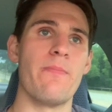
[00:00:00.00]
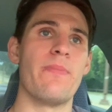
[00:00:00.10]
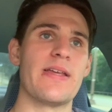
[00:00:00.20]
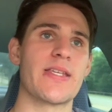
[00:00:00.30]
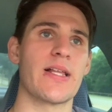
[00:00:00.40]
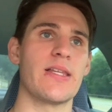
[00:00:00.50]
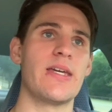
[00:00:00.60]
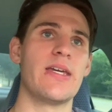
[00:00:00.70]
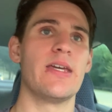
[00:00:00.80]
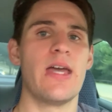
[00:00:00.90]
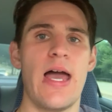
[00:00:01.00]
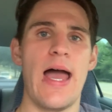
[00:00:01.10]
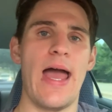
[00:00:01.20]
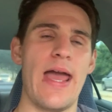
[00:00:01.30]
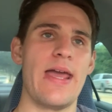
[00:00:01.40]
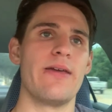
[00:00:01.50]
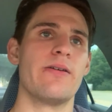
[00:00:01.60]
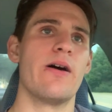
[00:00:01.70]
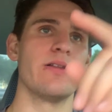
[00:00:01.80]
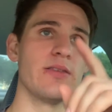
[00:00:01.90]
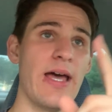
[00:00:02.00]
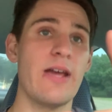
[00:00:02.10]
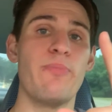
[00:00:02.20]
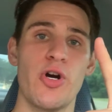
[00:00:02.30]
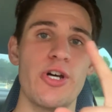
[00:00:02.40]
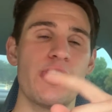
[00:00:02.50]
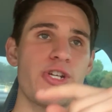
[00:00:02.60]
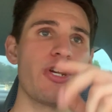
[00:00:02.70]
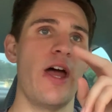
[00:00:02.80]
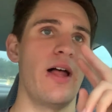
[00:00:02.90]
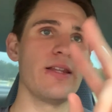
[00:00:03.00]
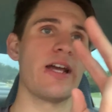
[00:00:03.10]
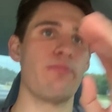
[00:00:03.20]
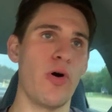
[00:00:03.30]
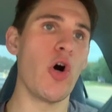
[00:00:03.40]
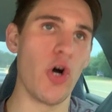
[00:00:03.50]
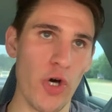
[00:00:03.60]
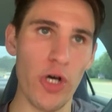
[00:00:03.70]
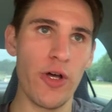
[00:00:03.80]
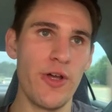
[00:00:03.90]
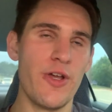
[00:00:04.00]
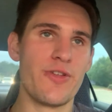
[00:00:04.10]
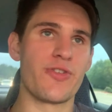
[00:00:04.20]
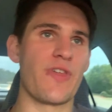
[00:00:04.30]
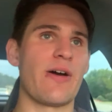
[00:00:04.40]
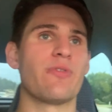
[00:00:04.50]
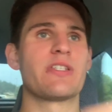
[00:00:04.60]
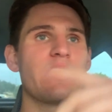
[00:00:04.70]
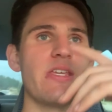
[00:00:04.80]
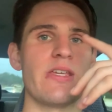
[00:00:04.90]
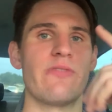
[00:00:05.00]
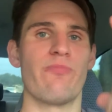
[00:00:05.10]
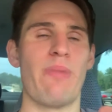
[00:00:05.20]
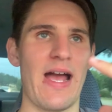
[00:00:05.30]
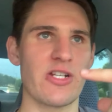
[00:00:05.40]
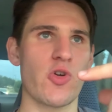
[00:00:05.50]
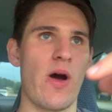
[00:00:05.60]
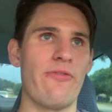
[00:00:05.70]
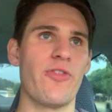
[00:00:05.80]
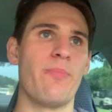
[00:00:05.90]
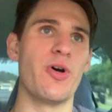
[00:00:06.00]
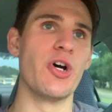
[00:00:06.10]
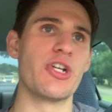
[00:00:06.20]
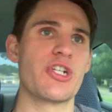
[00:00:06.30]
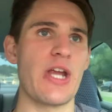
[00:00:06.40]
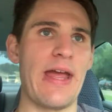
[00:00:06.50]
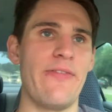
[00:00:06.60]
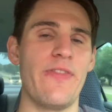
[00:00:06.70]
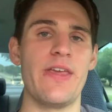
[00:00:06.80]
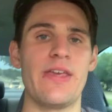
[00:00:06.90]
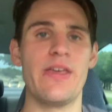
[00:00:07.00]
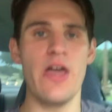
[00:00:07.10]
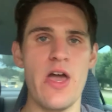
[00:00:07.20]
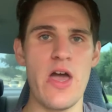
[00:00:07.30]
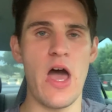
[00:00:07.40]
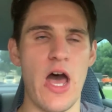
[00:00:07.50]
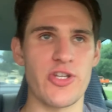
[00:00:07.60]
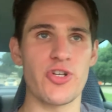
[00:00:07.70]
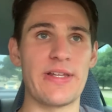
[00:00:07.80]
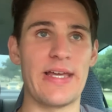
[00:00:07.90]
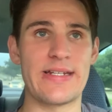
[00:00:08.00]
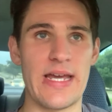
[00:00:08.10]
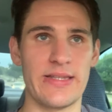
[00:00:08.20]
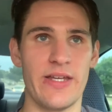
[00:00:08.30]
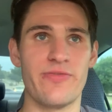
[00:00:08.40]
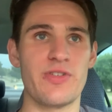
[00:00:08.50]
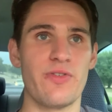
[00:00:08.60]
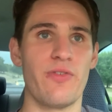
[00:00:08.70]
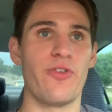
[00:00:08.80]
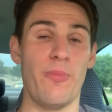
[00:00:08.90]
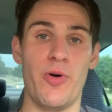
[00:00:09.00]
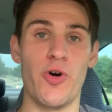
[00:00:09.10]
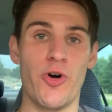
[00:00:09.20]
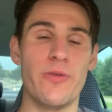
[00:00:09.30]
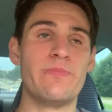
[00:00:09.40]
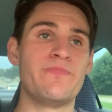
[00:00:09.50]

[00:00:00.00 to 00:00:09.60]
Basically, a leg push, a leg pull. So that was the back squat for the push and the straight leg deadlift for the pull.